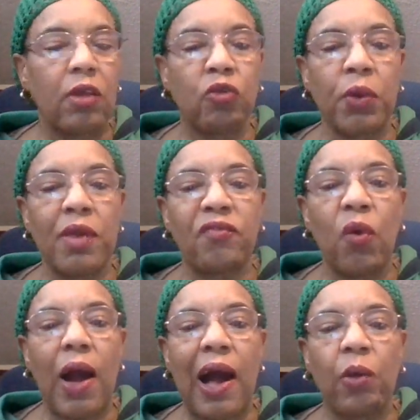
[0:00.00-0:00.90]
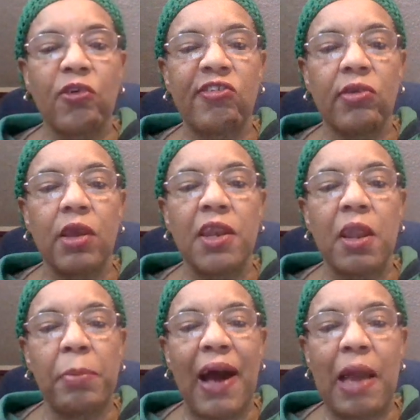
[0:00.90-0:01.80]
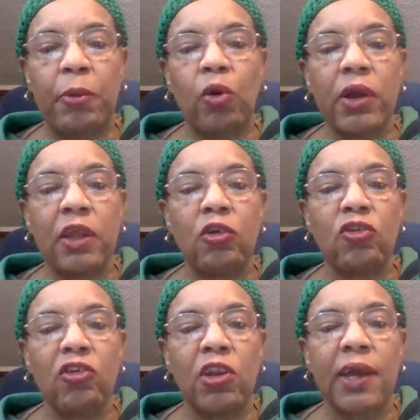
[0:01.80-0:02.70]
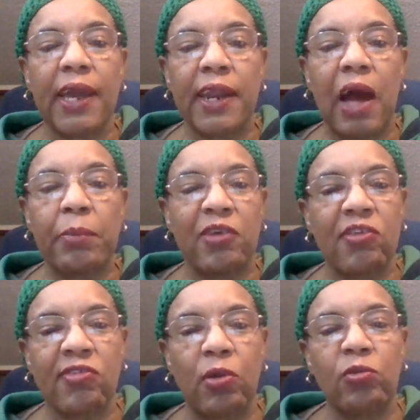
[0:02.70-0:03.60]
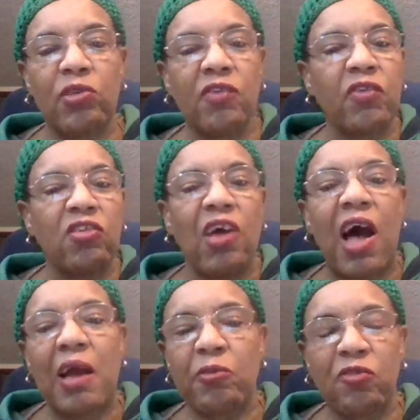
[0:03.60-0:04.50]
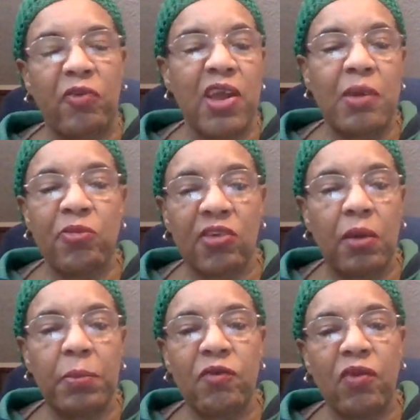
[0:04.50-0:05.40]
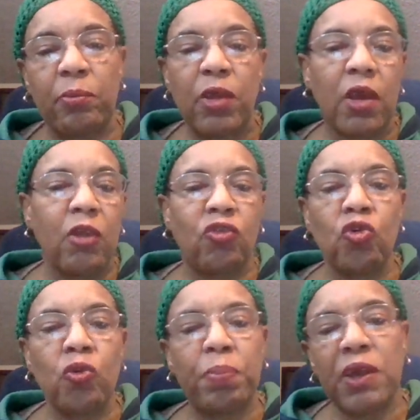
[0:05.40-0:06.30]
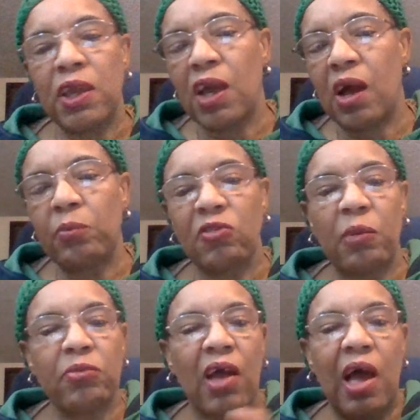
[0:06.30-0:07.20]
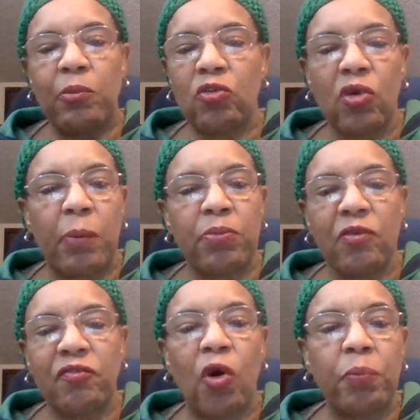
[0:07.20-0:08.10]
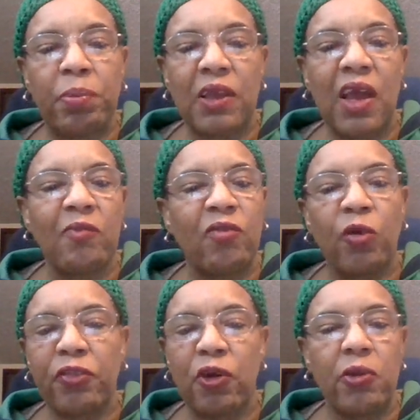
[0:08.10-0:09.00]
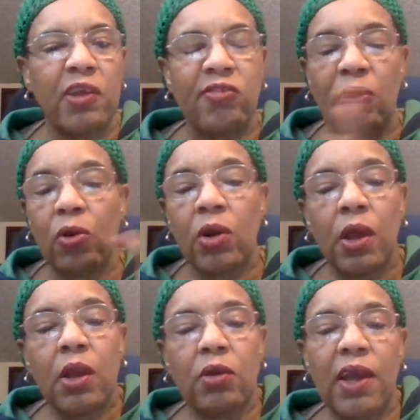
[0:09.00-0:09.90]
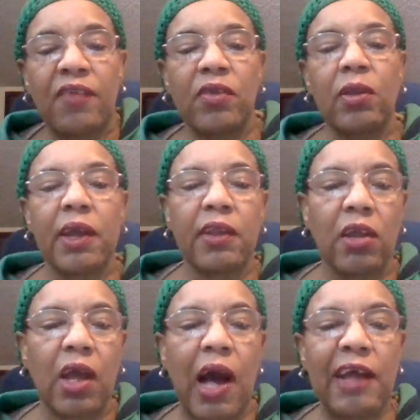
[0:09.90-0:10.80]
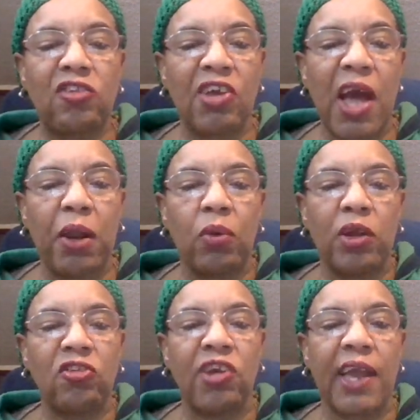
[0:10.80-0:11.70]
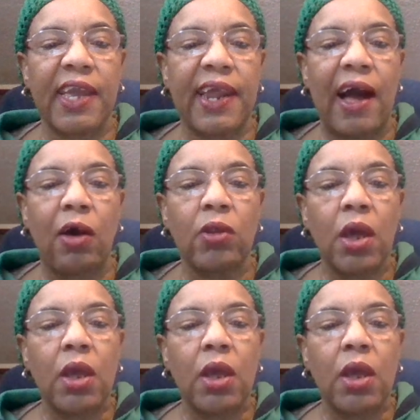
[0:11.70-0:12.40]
24 hours in the Bible, and you should look it up because it's on different times frames. It can be from 2 p.m. sometime to up to 4 p.m., 4:30. So you have to look at the God channel and check it out.